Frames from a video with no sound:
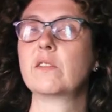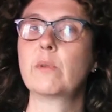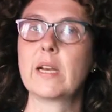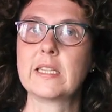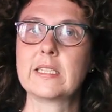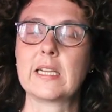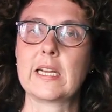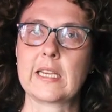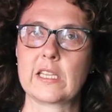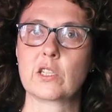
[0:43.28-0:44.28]
really
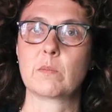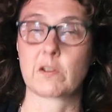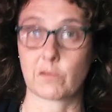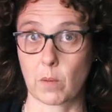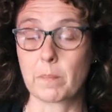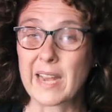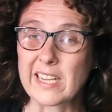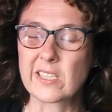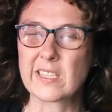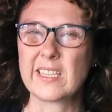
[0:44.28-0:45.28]
dealing in terms of
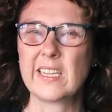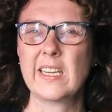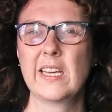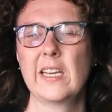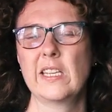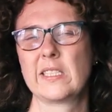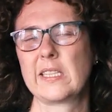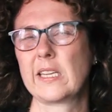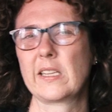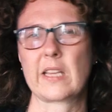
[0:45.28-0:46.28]
complexity,
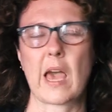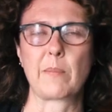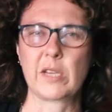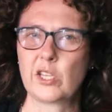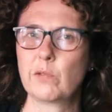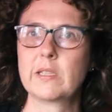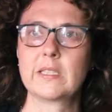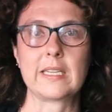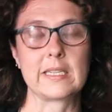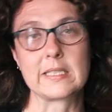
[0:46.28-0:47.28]
seeing the
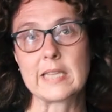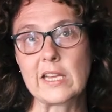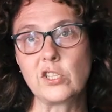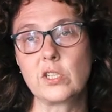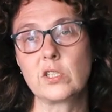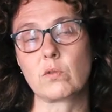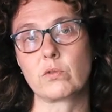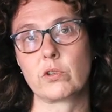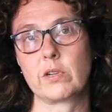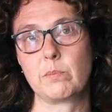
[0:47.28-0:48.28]
ambiguity and tensions
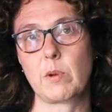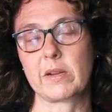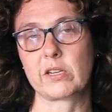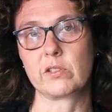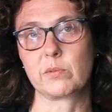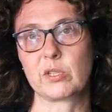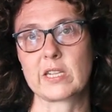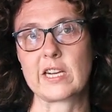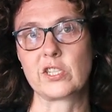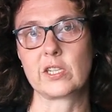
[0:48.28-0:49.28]
also in biblical
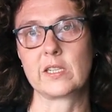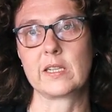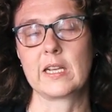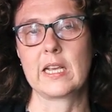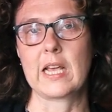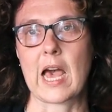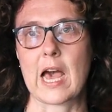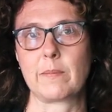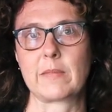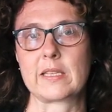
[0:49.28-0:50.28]
interpretation,
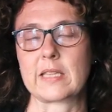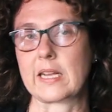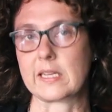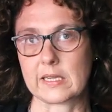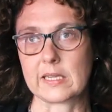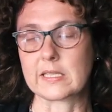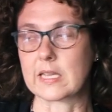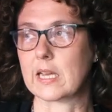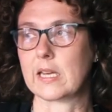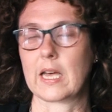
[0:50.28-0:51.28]
that is
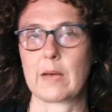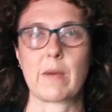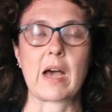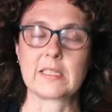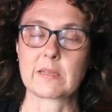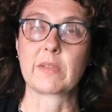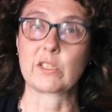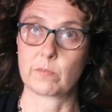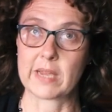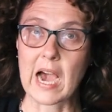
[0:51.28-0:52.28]
something
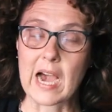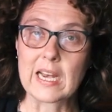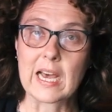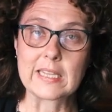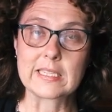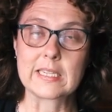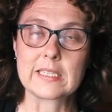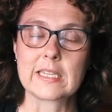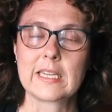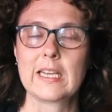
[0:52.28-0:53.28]
to be
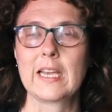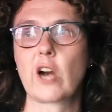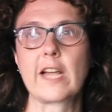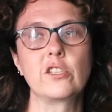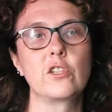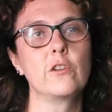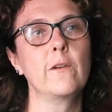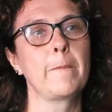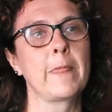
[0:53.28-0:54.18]
highlighted. Trying to